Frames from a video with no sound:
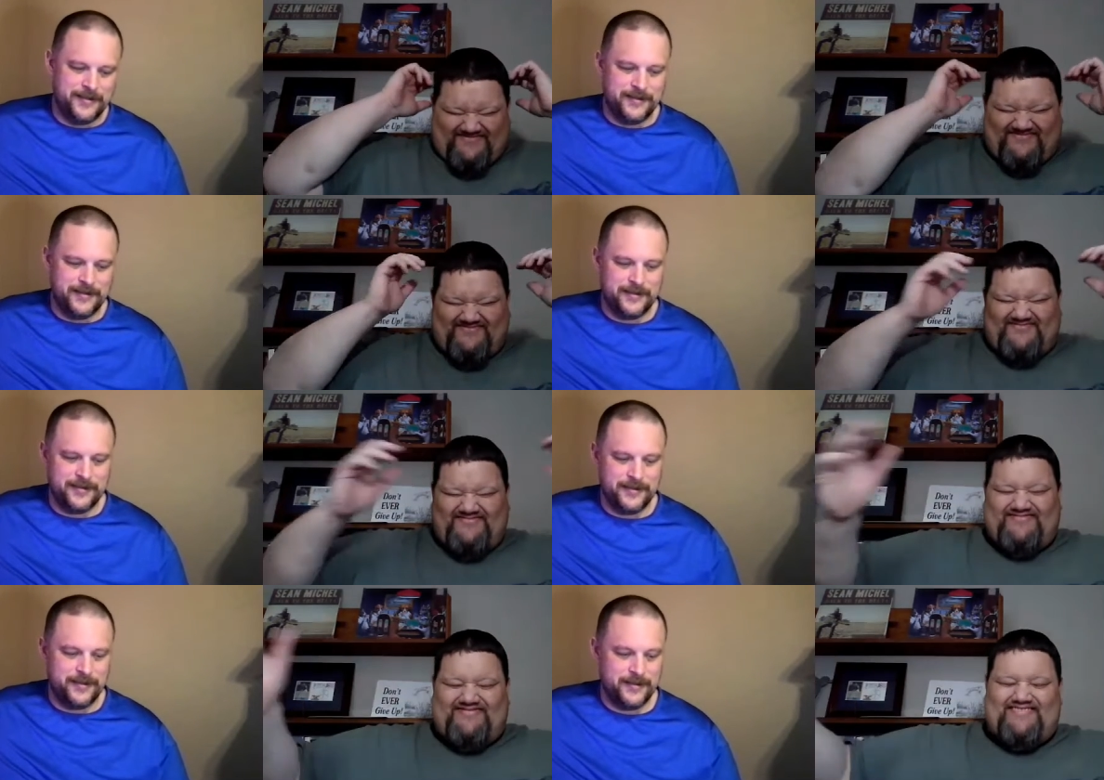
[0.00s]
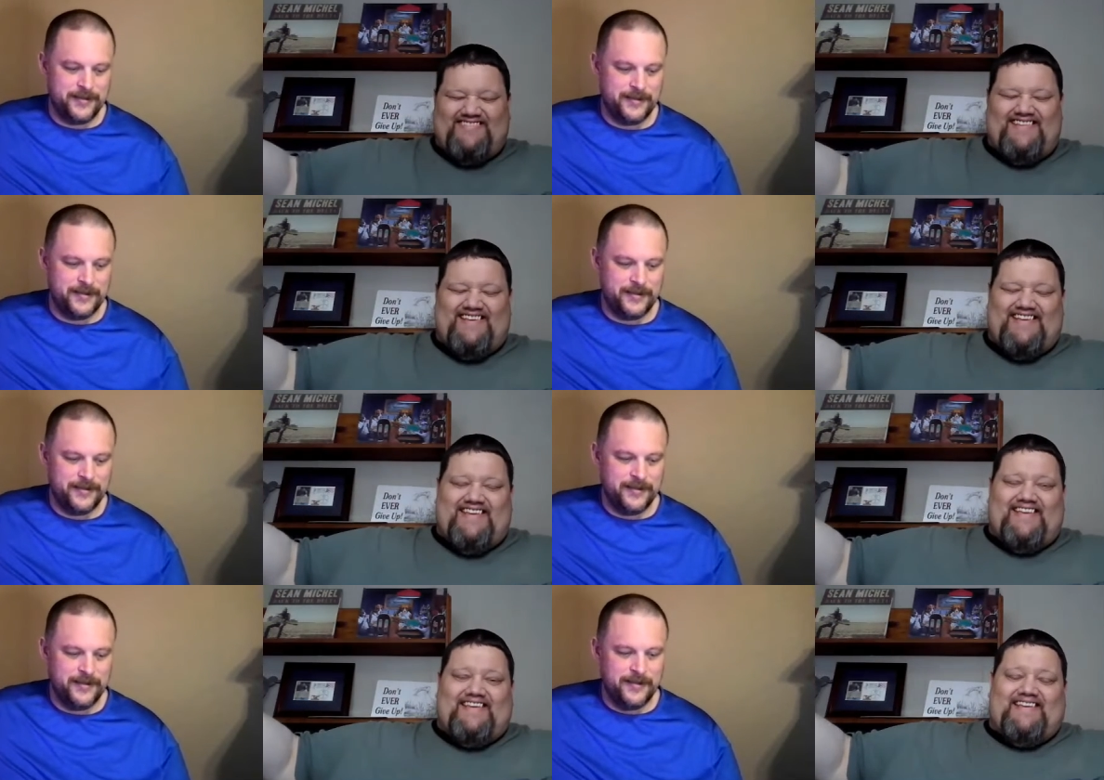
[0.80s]

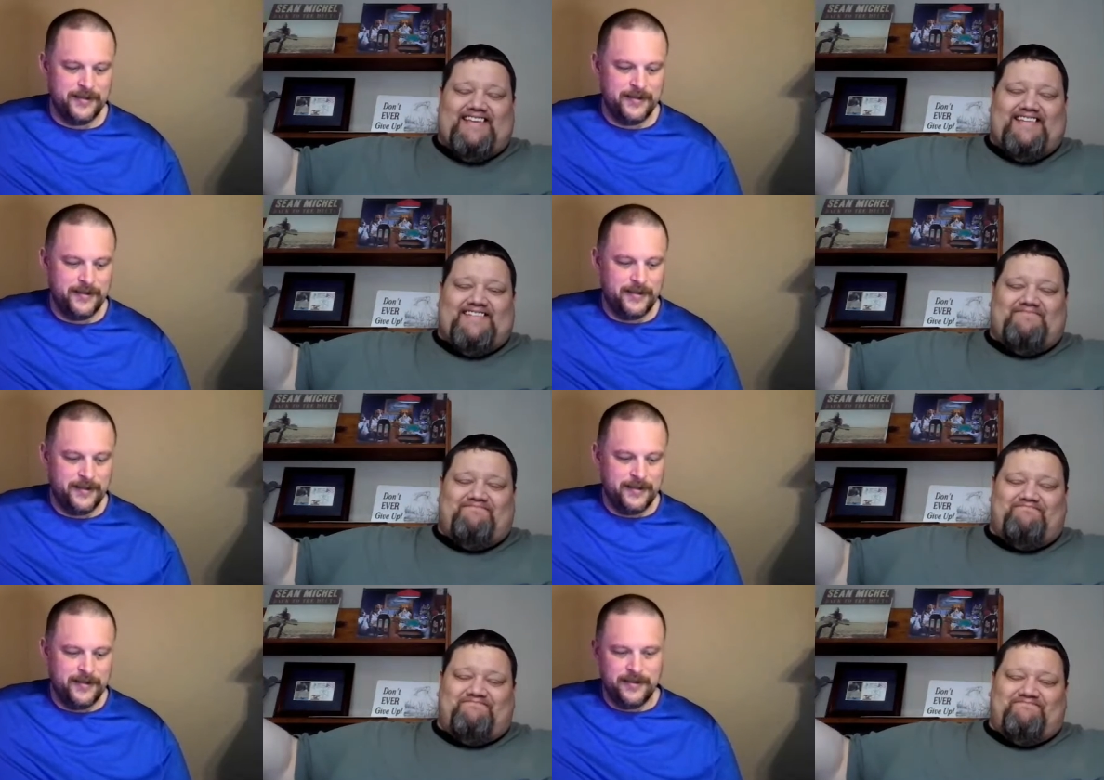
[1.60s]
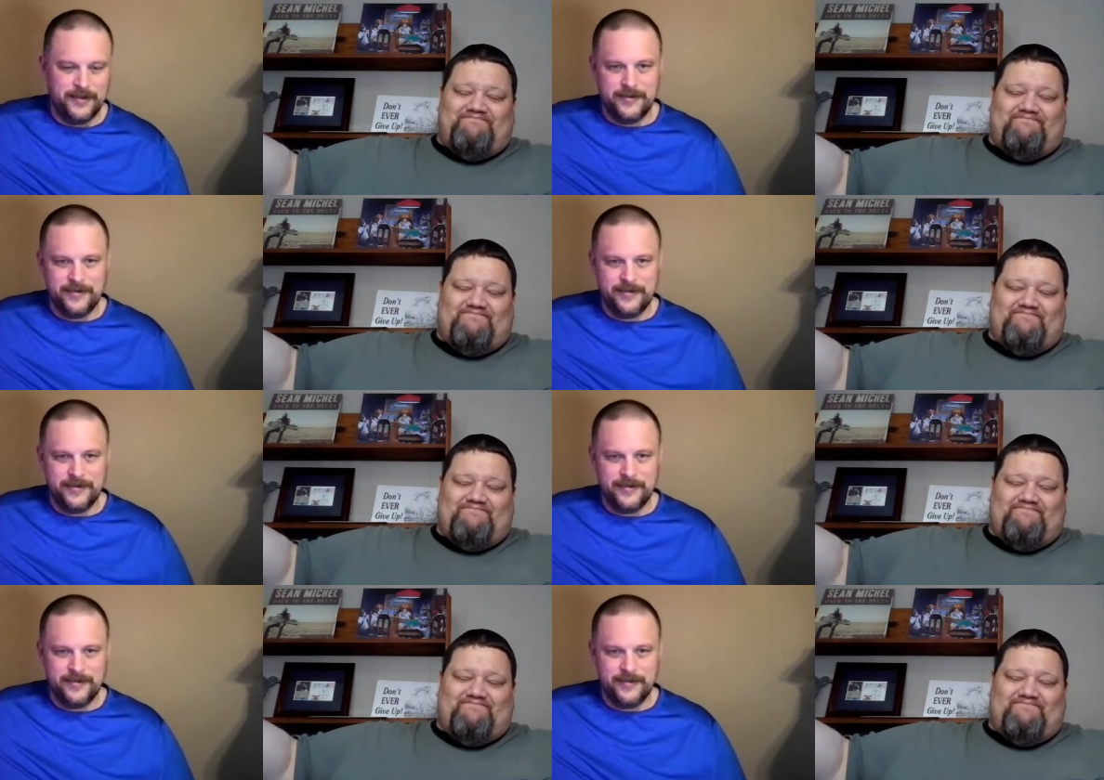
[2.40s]
(silence)